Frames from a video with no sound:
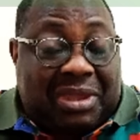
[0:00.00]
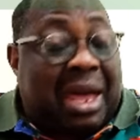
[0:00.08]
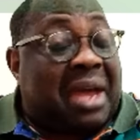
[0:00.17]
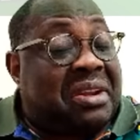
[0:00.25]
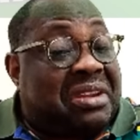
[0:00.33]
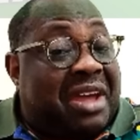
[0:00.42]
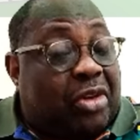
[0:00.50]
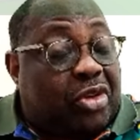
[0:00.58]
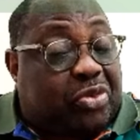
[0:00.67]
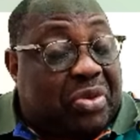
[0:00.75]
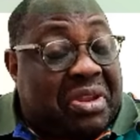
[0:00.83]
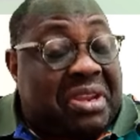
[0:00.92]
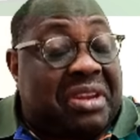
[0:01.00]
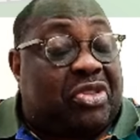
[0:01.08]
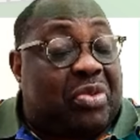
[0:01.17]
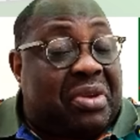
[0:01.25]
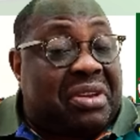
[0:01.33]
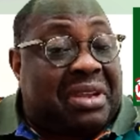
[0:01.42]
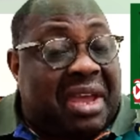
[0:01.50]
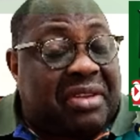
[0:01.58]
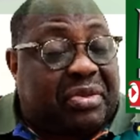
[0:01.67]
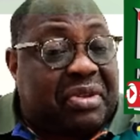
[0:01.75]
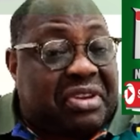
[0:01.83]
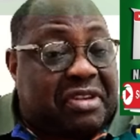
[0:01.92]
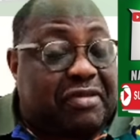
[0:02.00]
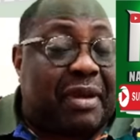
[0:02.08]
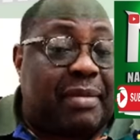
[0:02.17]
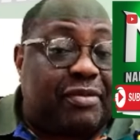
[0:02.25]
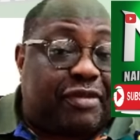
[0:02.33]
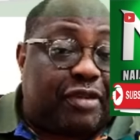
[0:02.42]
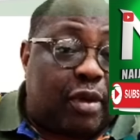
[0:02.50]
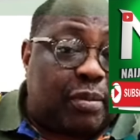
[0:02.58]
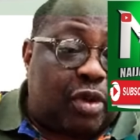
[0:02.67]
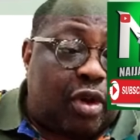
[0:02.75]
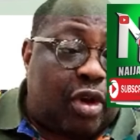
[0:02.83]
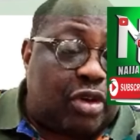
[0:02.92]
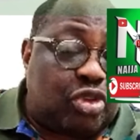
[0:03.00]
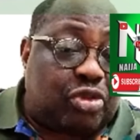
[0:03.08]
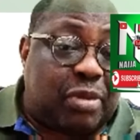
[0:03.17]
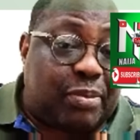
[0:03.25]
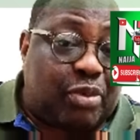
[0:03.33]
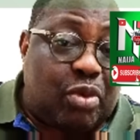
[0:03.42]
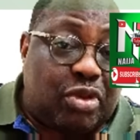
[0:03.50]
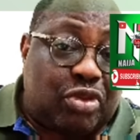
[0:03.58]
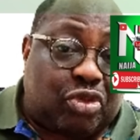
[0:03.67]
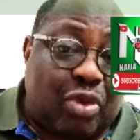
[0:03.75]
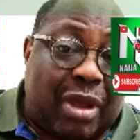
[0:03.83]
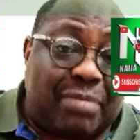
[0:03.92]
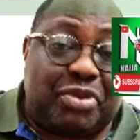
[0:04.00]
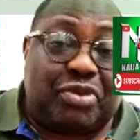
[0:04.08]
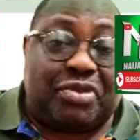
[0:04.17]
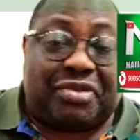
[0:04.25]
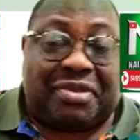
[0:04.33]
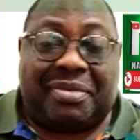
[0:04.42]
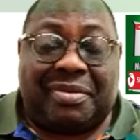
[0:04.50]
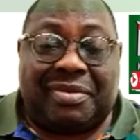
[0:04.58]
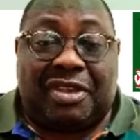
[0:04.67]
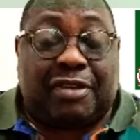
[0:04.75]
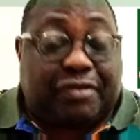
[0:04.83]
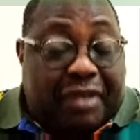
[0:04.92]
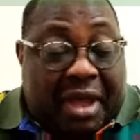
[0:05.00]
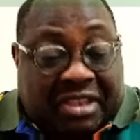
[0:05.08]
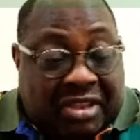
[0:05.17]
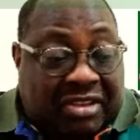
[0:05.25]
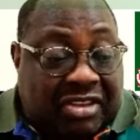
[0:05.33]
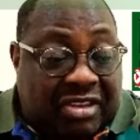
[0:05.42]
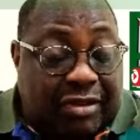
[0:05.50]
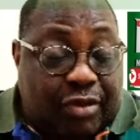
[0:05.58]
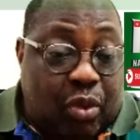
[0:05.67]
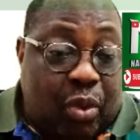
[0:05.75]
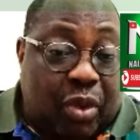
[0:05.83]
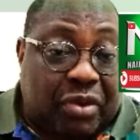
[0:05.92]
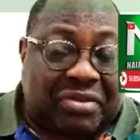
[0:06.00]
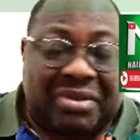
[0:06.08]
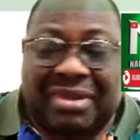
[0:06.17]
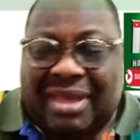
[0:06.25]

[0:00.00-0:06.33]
And they are not doing anything different from all those people we used to abuse. In fact, it is even worse.